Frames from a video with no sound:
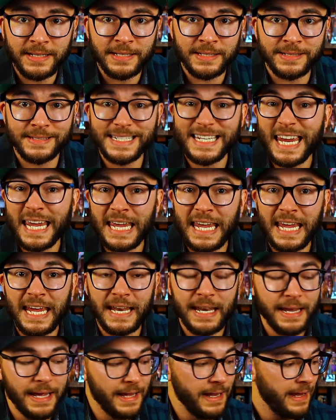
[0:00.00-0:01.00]
is
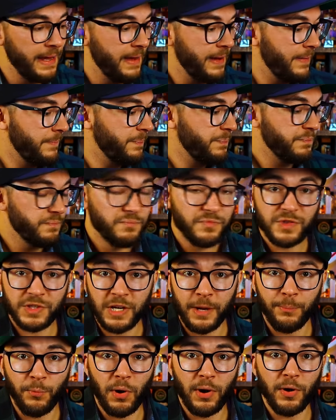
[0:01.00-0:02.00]
10,
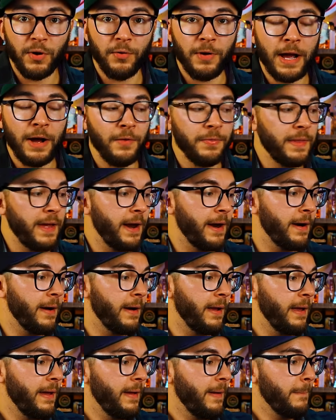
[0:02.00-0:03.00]
somewhere around
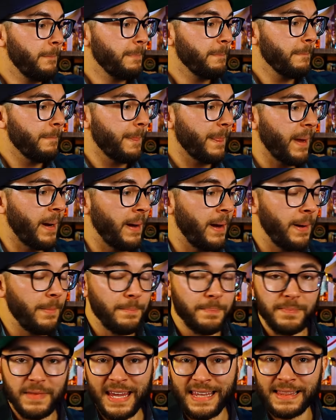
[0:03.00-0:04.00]
there.
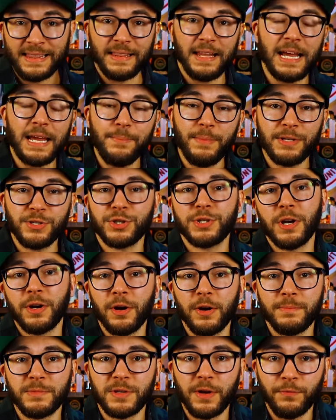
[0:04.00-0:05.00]
Um, in layman's
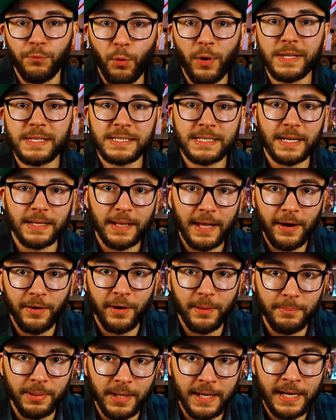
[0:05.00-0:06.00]
terms of what
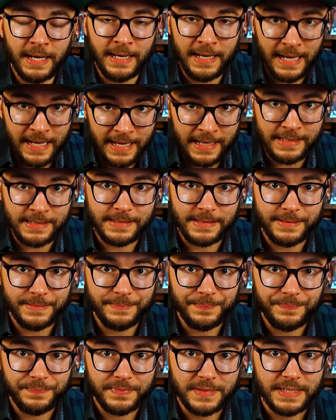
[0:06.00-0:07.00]
Solera Blend is,
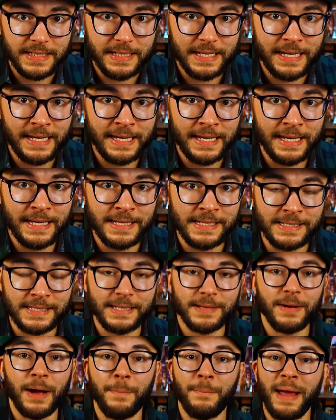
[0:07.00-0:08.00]

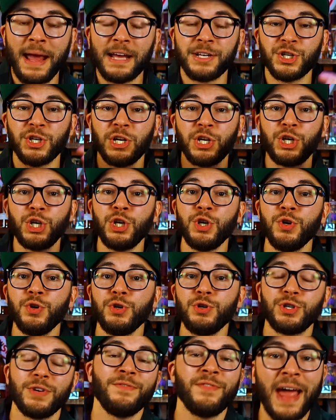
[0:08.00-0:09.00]
is imagine a
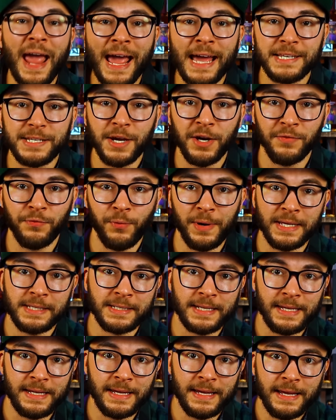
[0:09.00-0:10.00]
huge vat of
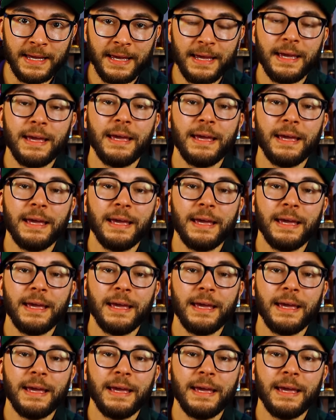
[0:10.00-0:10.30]
whiskey.